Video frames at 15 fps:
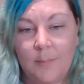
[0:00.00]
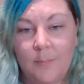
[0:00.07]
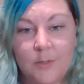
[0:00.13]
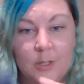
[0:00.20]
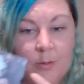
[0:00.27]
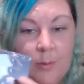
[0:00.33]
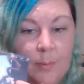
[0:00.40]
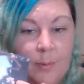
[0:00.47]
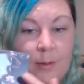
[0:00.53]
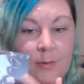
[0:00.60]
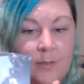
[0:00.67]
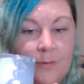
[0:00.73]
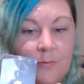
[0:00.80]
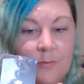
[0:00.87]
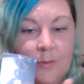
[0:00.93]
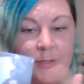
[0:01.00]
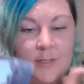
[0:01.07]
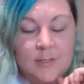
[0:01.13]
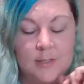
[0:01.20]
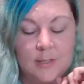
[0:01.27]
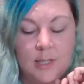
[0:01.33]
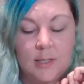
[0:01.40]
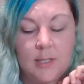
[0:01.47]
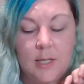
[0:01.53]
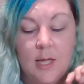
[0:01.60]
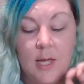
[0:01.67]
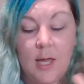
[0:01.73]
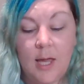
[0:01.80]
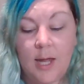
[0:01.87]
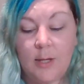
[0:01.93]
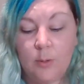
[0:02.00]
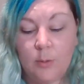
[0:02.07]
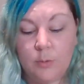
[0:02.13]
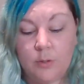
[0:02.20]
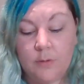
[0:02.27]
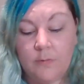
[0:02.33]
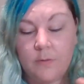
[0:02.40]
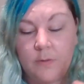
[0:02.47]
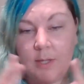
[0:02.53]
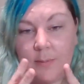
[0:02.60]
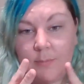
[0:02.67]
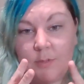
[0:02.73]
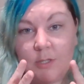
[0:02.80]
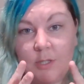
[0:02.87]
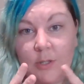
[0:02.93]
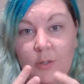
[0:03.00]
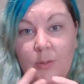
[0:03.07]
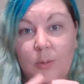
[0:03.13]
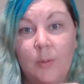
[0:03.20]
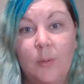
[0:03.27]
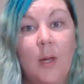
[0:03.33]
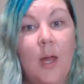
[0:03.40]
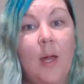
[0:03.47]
two opposing forces together in order for them to